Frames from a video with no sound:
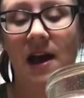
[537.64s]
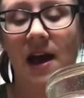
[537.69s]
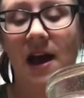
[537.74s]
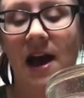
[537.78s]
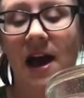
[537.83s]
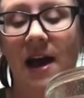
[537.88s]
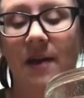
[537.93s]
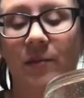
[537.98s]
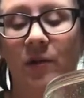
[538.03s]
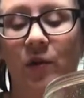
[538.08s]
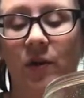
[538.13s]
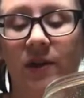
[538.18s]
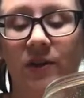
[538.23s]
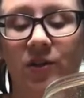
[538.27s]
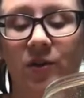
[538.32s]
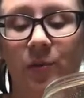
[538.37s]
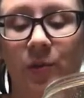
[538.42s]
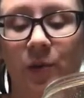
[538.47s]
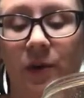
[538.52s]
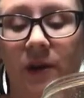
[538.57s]
I'm going
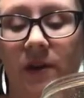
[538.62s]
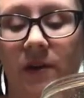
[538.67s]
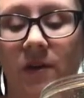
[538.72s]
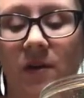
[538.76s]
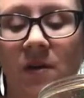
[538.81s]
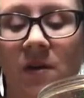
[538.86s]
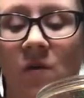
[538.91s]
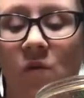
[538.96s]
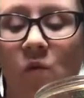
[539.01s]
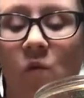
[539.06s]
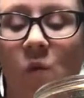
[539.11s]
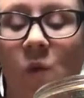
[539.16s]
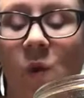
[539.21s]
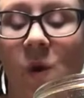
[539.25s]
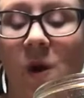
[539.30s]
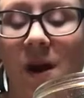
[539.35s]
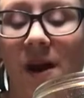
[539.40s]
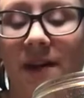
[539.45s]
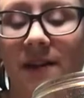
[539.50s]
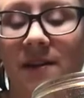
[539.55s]
to put
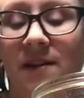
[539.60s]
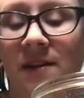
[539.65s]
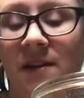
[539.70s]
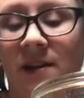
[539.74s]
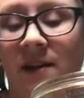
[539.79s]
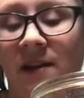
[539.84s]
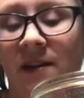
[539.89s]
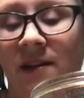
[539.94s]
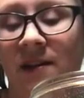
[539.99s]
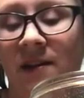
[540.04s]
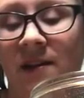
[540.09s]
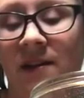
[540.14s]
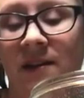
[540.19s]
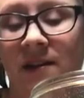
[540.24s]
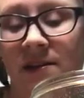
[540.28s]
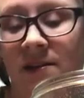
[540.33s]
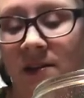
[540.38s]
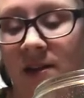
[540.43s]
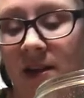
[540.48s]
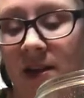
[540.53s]
1
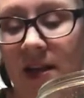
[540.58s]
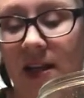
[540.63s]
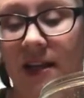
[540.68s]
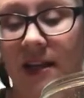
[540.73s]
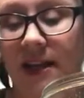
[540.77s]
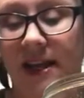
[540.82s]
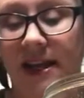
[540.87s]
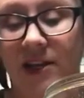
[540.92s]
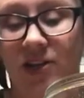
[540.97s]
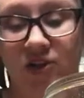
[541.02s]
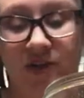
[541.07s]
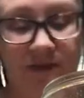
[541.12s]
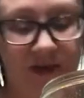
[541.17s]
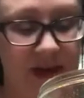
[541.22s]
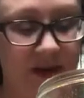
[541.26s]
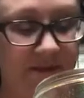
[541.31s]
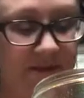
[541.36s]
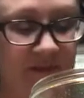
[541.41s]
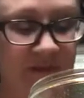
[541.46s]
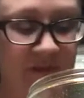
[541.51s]
in each of
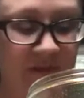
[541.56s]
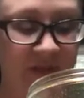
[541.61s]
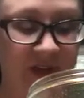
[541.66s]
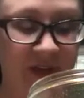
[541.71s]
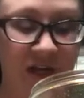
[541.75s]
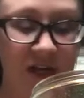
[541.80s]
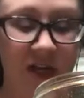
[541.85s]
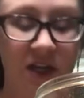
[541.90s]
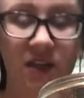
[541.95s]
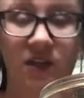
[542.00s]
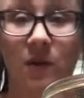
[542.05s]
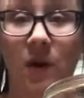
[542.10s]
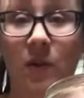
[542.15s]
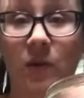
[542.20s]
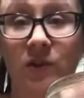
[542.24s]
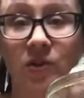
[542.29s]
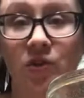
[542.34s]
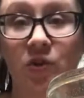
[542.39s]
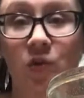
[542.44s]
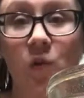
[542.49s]
them. So I
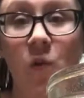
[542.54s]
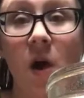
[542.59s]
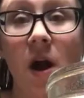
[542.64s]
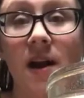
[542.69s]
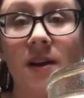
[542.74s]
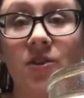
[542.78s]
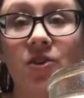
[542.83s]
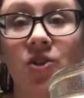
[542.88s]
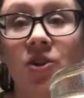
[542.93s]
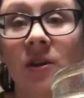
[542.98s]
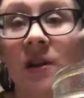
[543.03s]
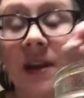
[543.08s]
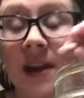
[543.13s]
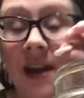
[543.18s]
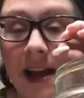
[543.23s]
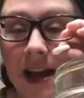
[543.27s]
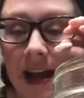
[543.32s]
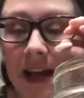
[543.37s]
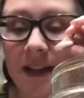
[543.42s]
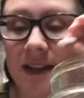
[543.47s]
want you to watch
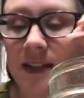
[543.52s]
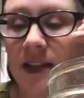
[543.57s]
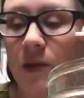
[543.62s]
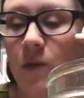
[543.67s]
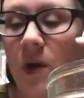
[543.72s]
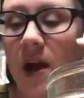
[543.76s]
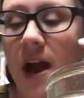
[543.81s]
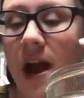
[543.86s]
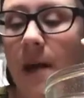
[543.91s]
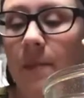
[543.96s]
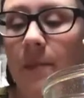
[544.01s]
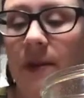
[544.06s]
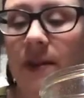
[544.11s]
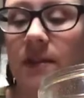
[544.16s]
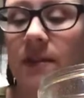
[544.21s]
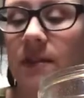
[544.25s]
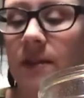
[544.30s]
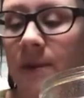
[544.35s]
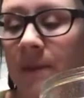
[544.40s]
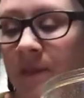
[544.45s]
and see what
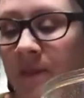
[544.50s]
happens.